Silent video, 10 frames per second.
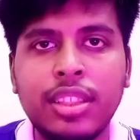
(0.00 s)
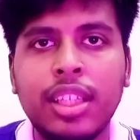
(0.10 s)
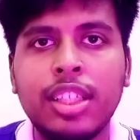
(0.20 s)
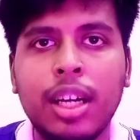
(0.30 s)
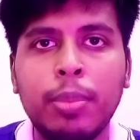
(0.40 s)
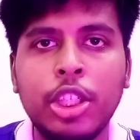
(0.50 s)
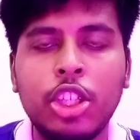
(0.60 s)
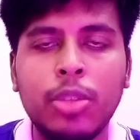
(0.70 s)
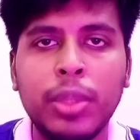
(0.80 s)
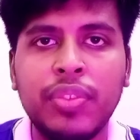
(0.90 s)
then comment
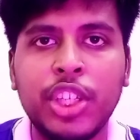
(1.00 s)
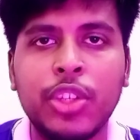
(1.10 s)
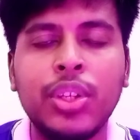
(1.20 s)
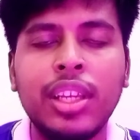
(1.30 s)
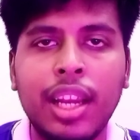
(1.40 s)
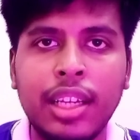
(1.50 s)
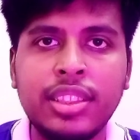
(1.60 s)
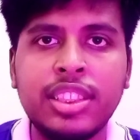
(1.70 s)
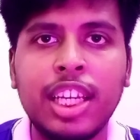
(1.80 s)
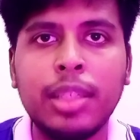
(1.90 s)
on my video and
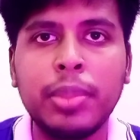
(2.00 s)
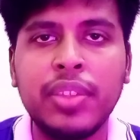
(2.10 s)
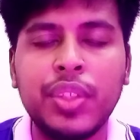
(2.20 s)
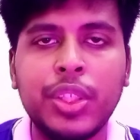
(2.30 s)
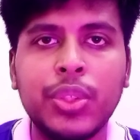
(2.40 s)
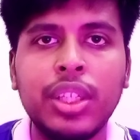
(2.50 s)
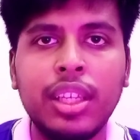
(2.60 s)
share my video,